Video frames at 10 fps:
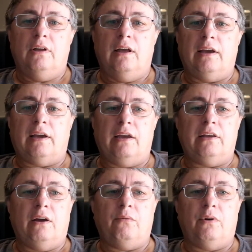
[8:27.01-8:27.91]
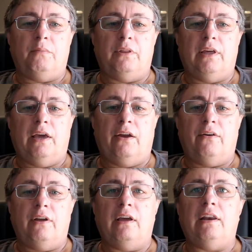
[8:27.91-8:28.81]
Okay, you don't want to be
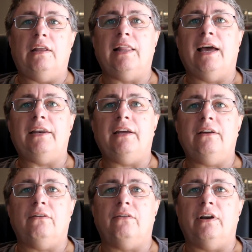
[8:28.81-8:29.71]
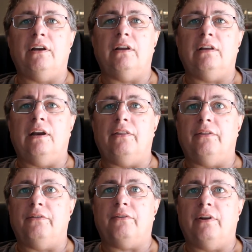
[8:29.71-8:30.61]
there any later or
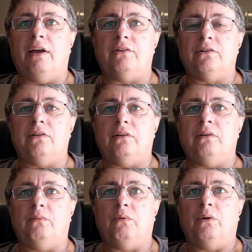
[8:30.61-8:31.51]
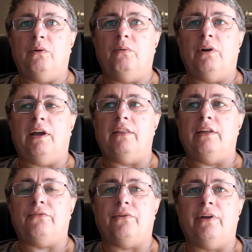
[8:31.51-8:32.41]
than 3 hours. You want to get
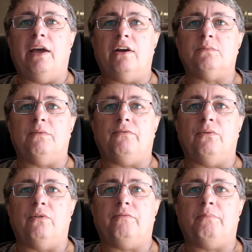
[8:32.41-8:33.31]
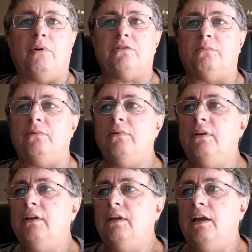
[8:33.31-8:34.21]
there 3 hours before if possible,
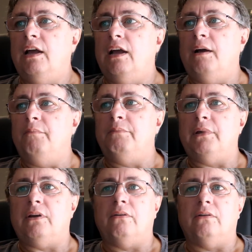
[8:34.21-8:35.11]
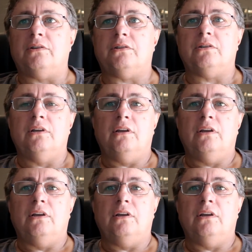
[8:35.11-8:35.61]
because